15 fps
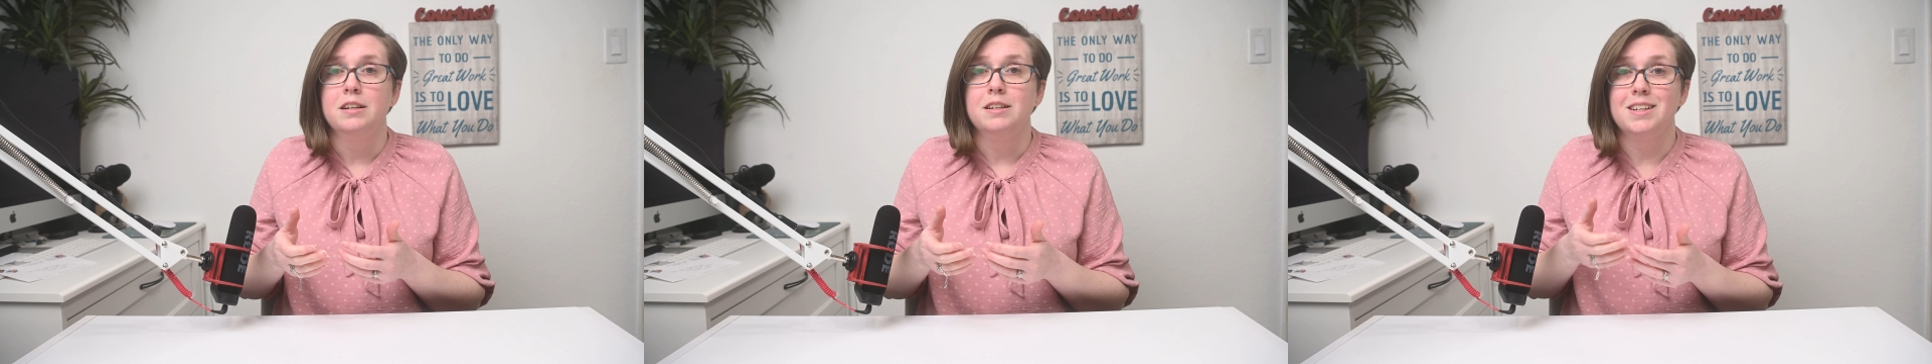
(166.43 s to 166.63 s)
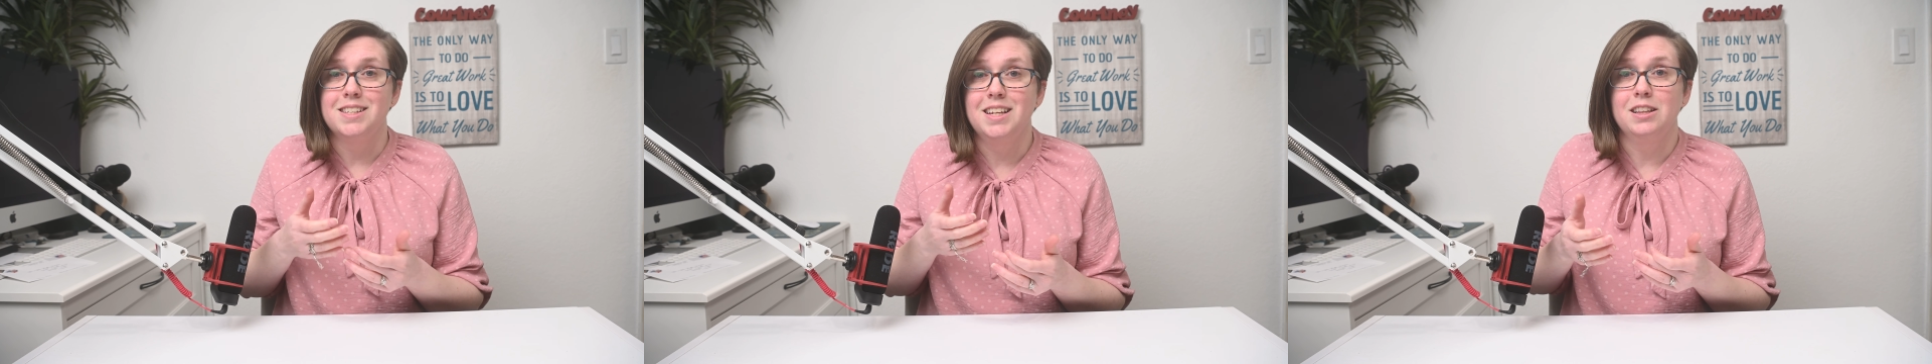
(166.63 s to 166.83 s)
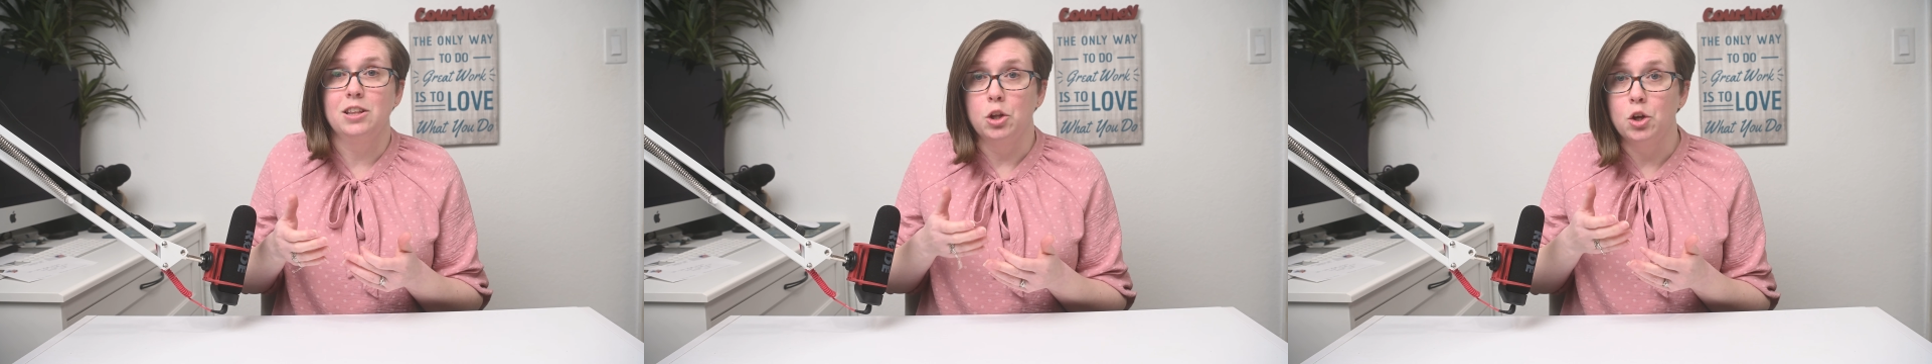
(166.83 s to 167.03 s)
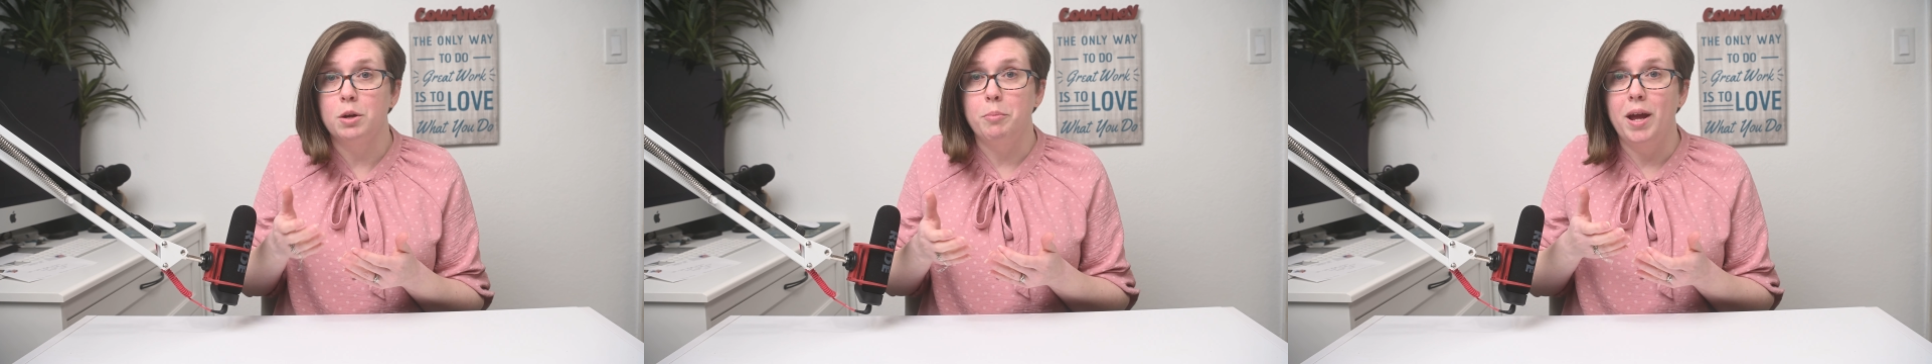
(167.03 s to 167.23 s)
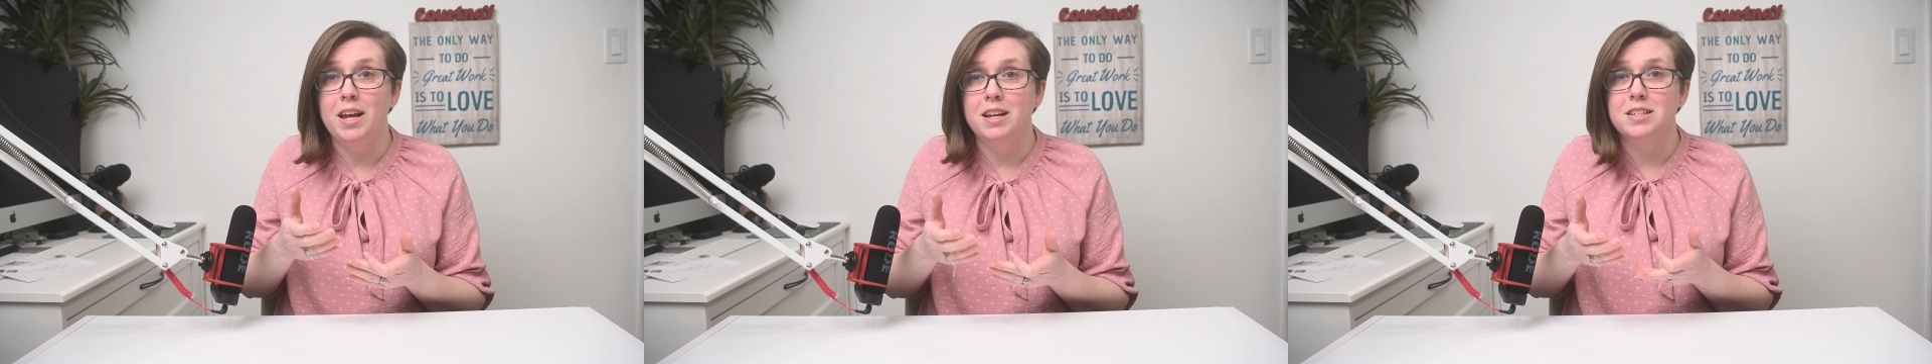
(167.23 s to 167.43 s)
Does it look
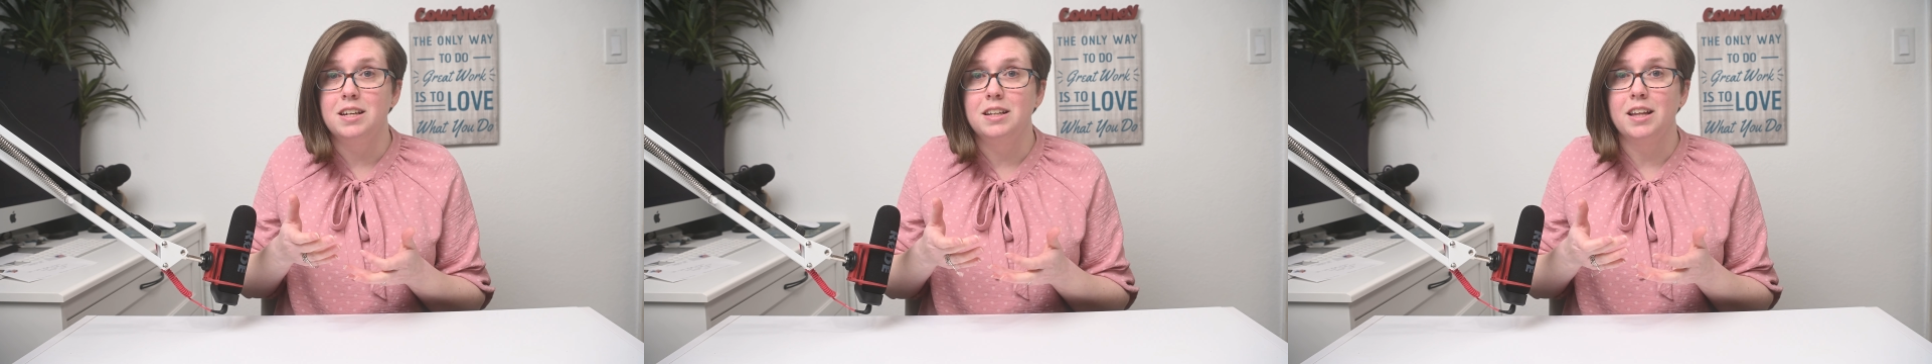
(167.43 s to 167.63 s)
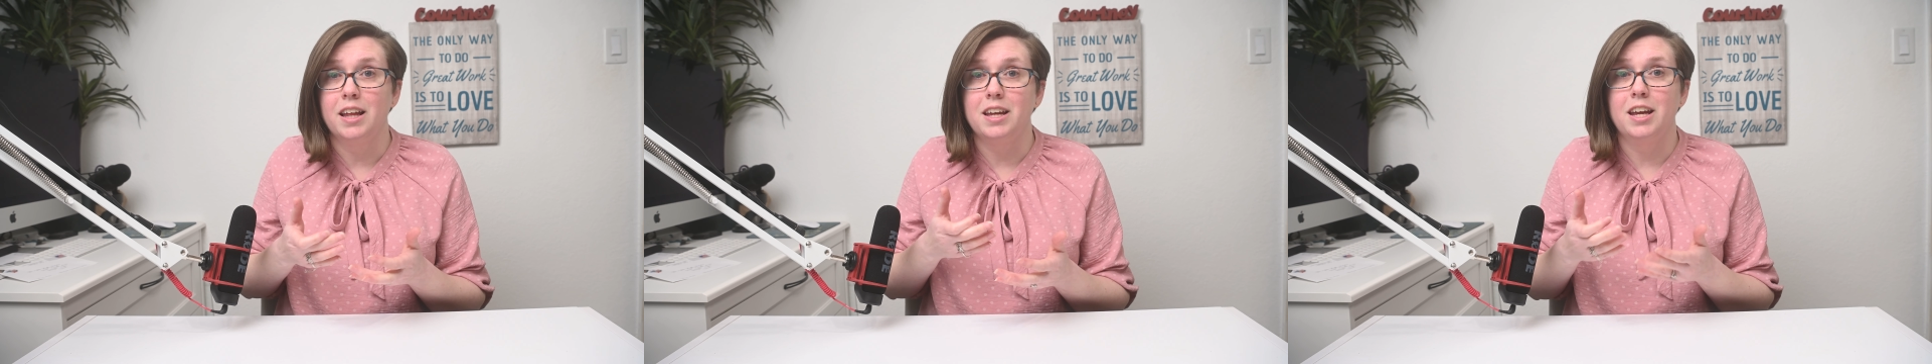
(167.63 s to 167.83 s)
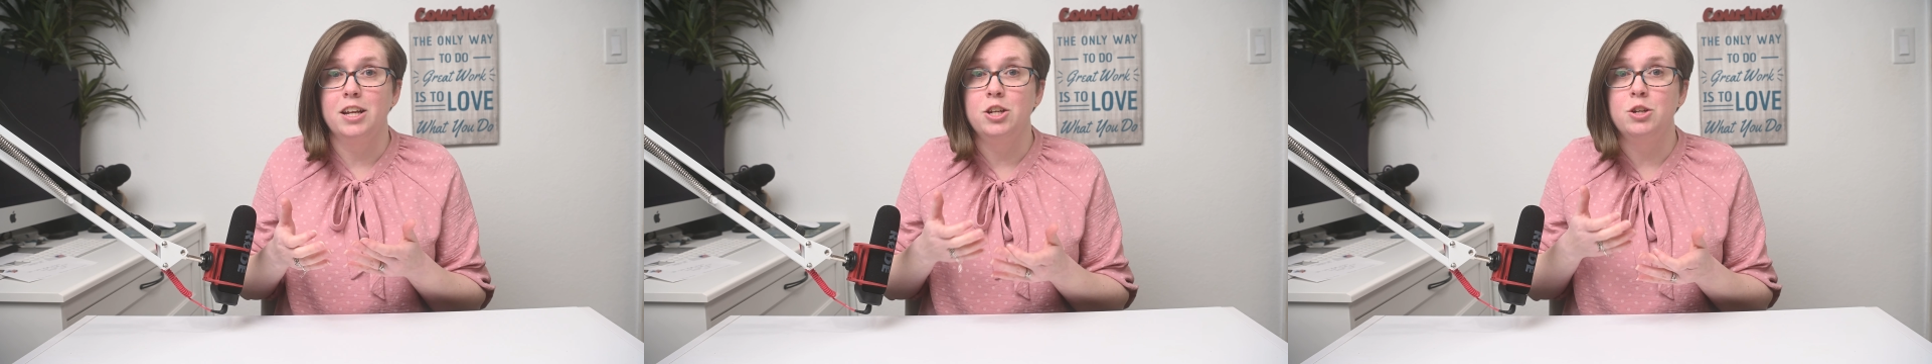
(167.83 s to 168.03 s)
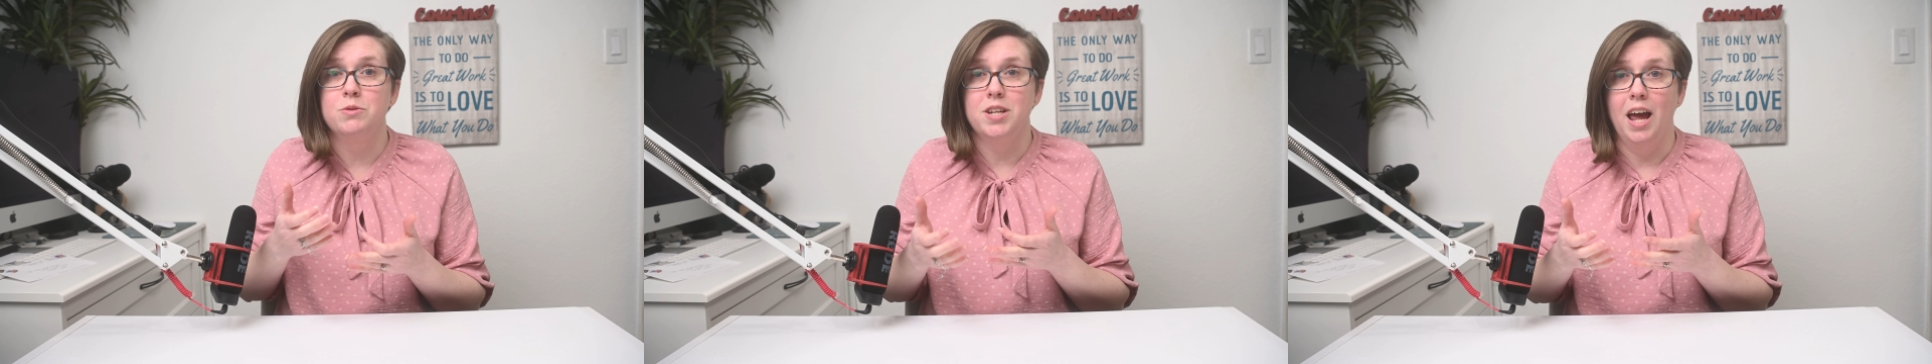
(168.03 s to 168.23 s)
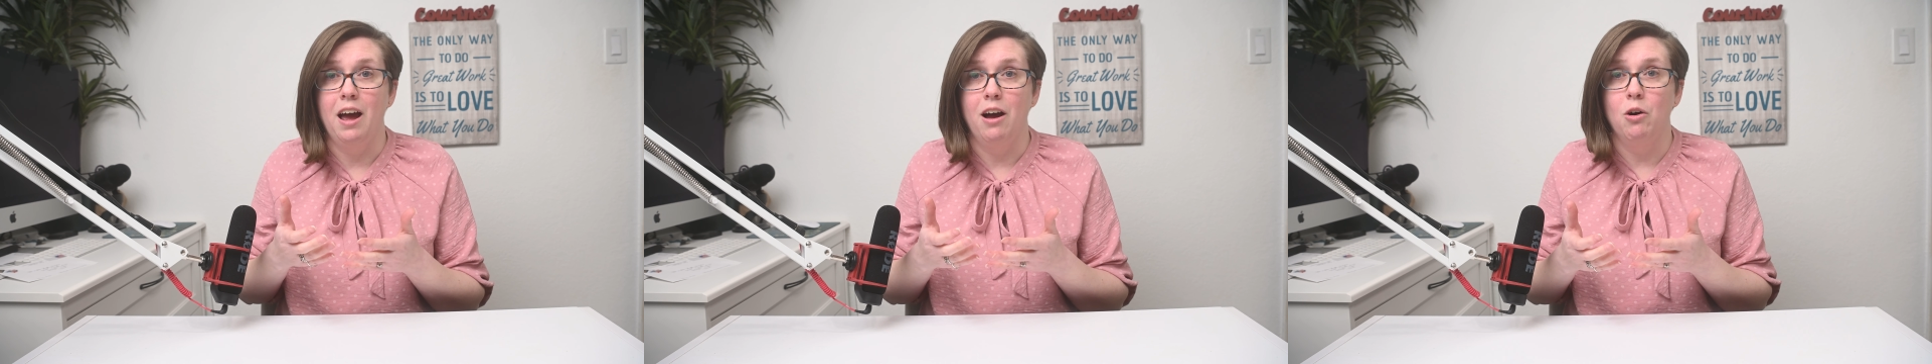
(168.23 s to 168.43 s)
painted? Like, can you
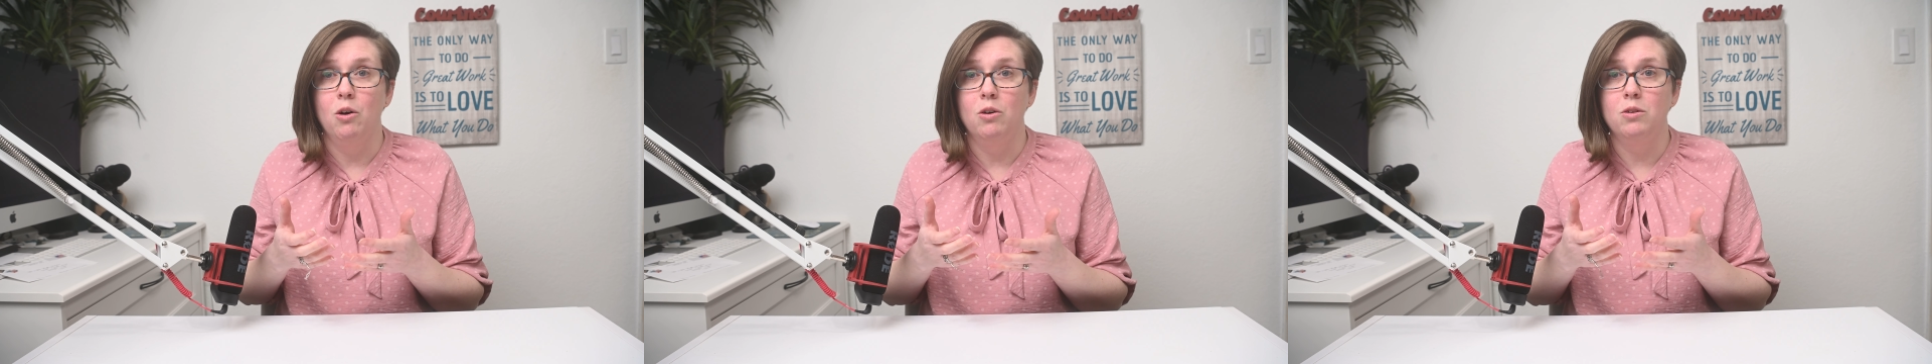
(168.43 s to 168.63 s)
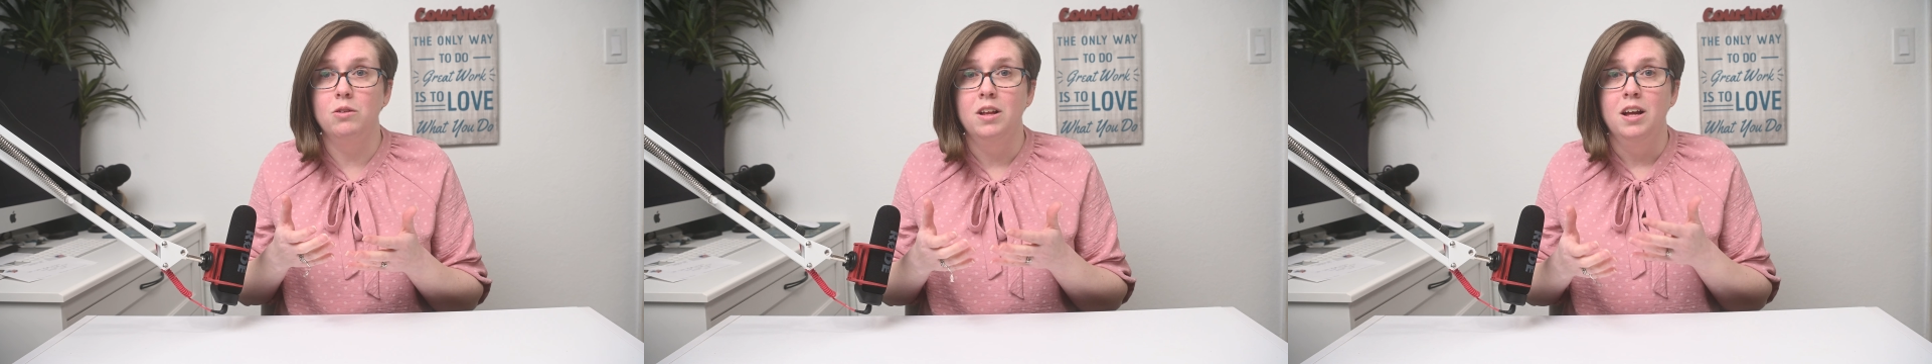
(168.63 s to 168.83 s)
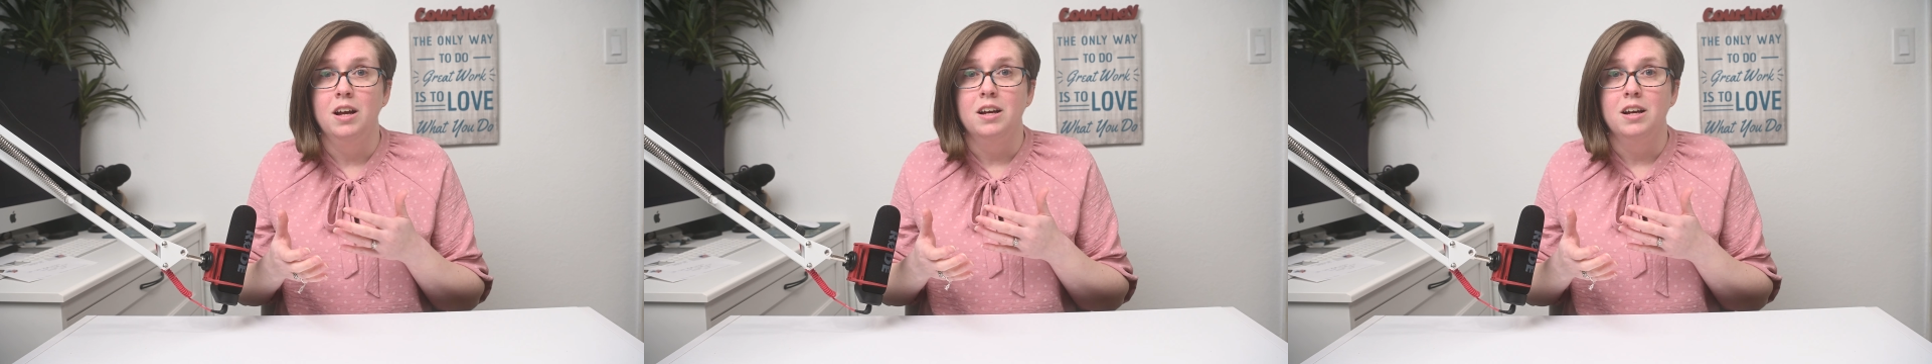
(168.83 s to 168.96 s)
tell,